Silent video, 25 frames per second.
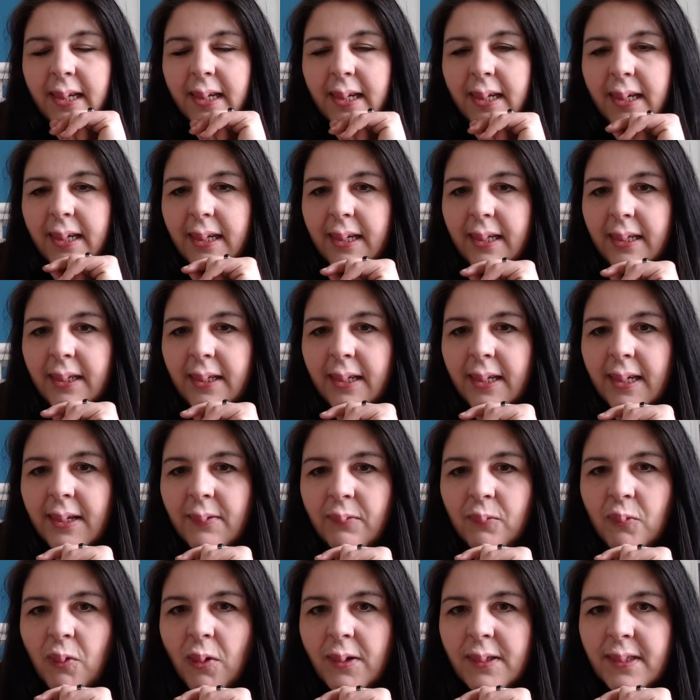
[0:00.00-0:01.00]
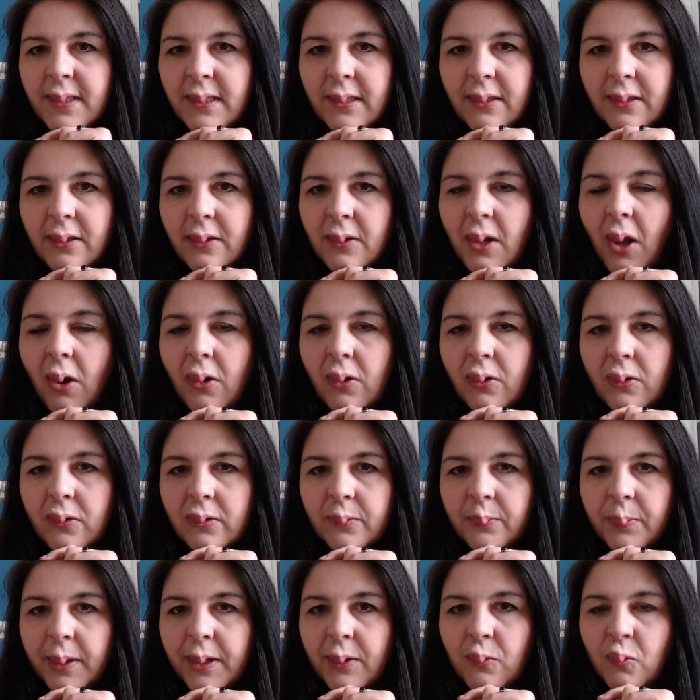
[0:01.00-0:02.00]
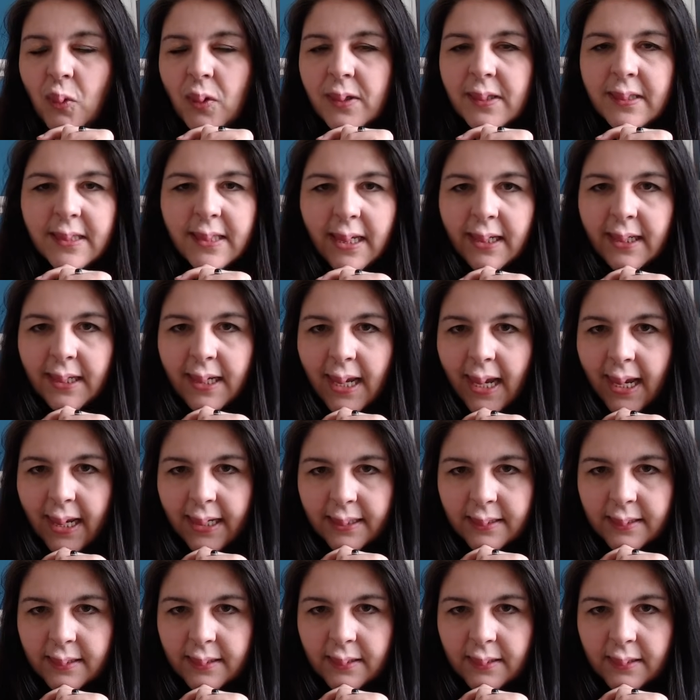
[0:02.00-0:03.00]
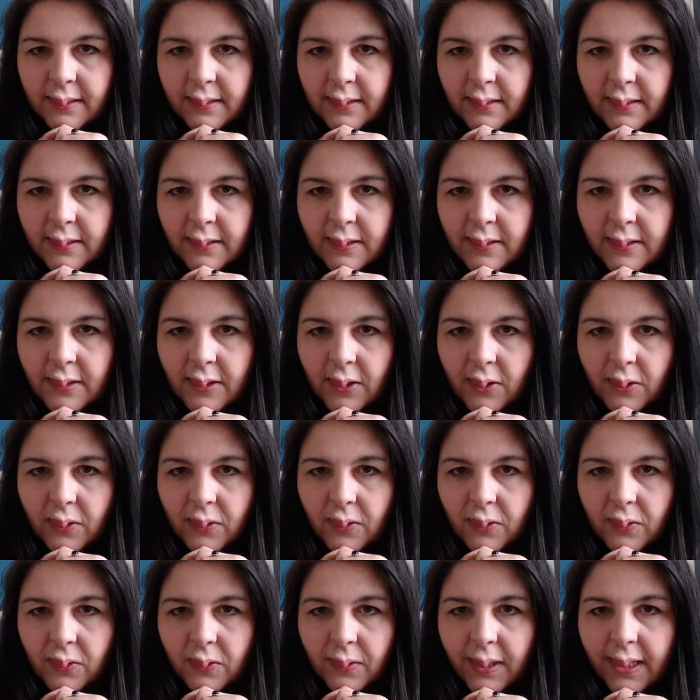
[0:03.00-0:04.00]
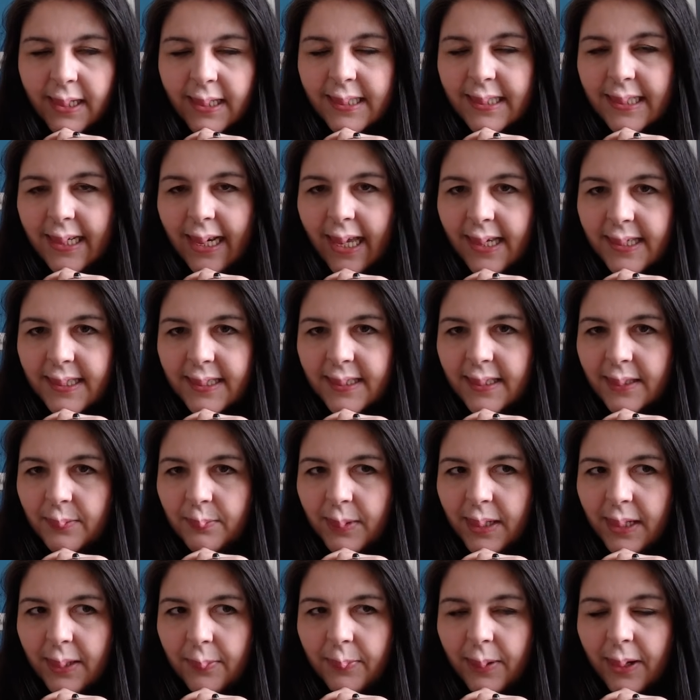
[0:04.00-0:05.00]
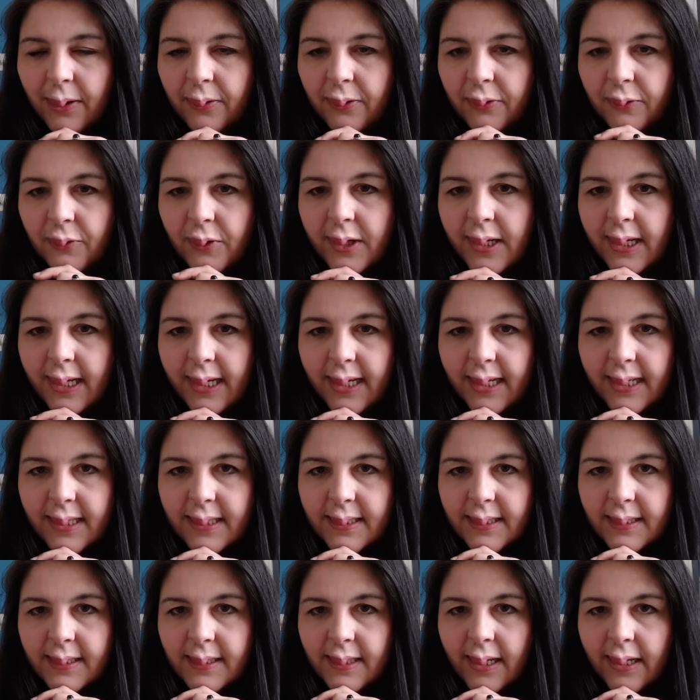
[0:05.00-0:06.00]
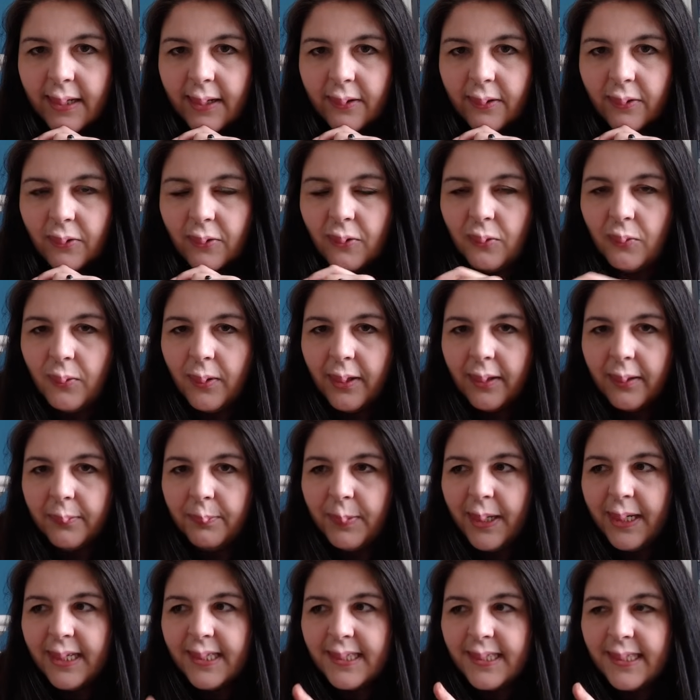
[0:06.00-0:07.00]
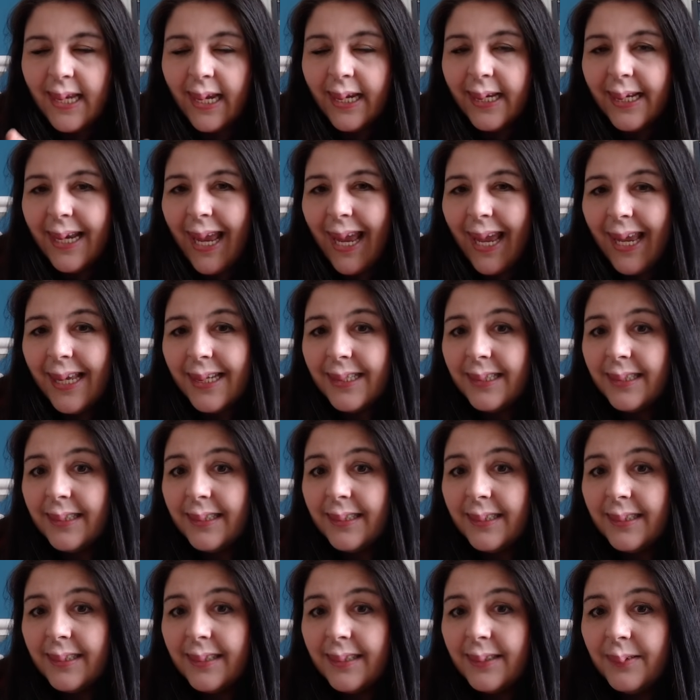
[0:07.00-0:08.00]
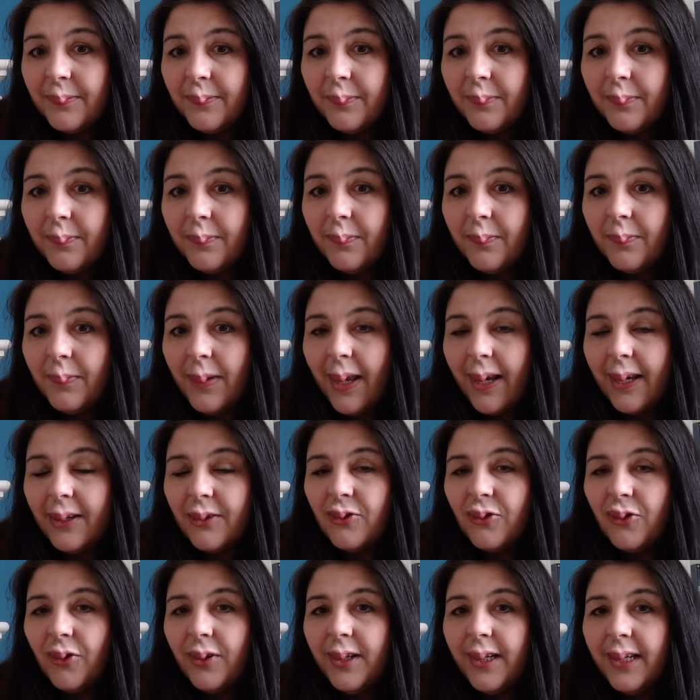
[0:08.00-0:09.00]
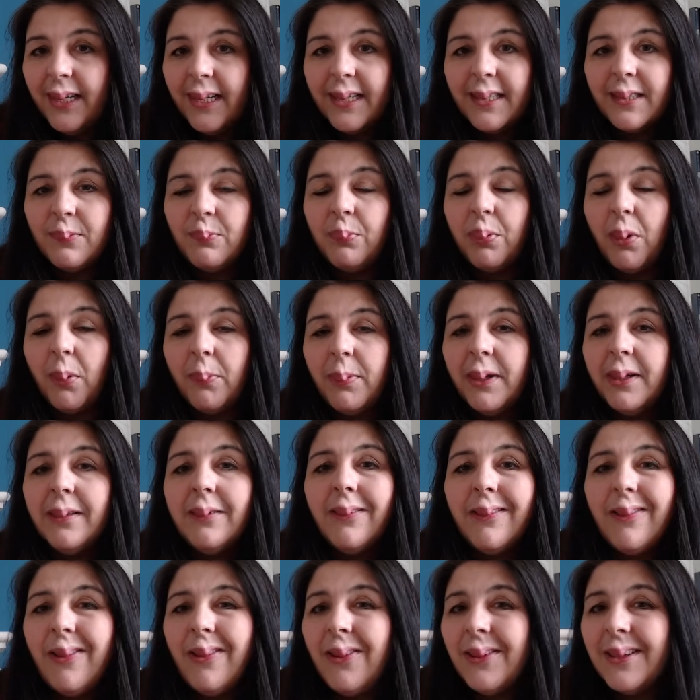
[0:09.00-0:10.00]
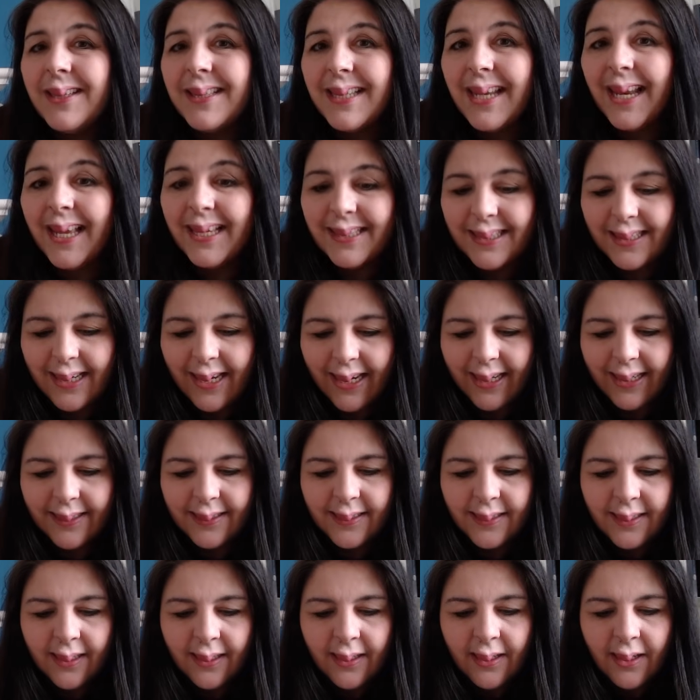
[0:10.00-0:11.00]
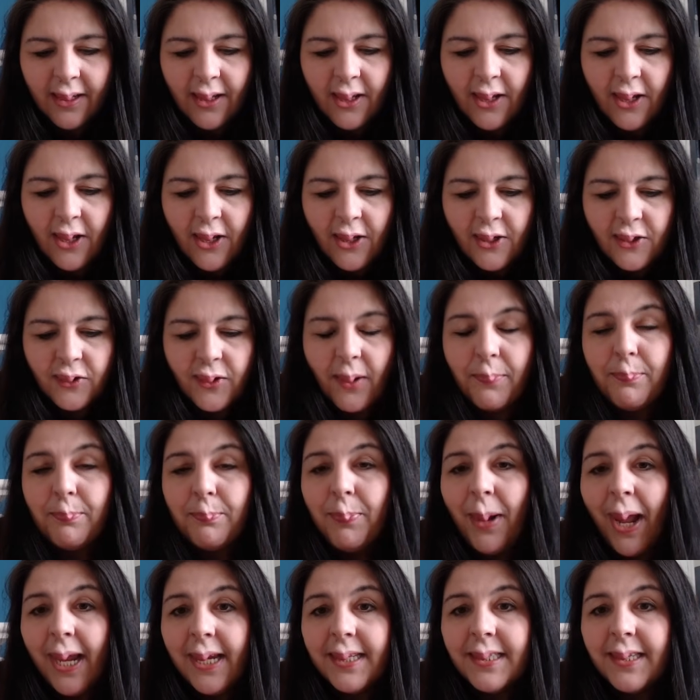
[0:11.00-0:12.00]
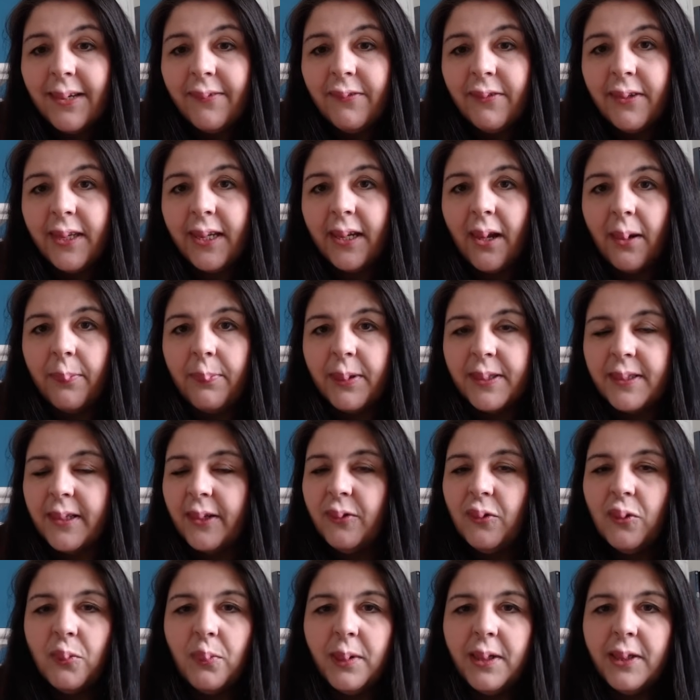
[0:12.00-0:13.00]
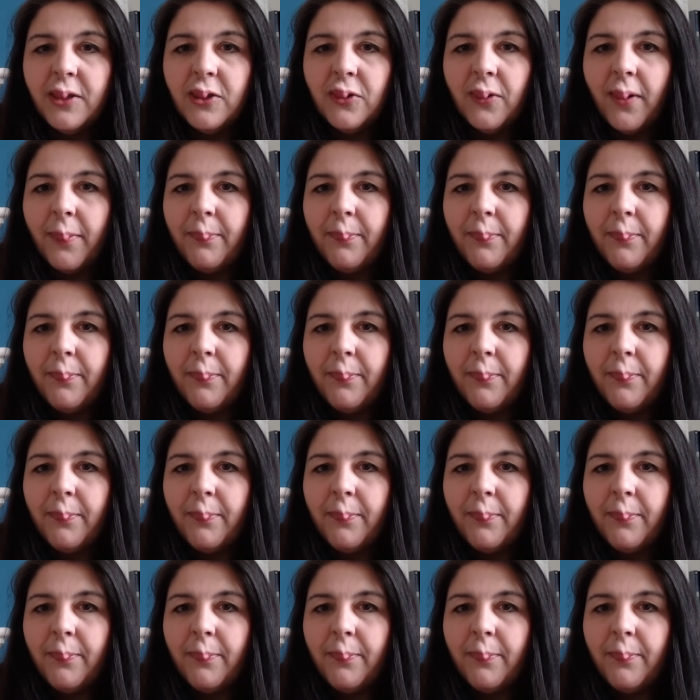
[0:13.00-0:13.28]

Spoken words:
It wasn't old, but it was secondhand. So it's lasted me about 3 years, and I thought, well, being a secondhand electronic, it's probably on its last legs. So I backed everything up as I normally do.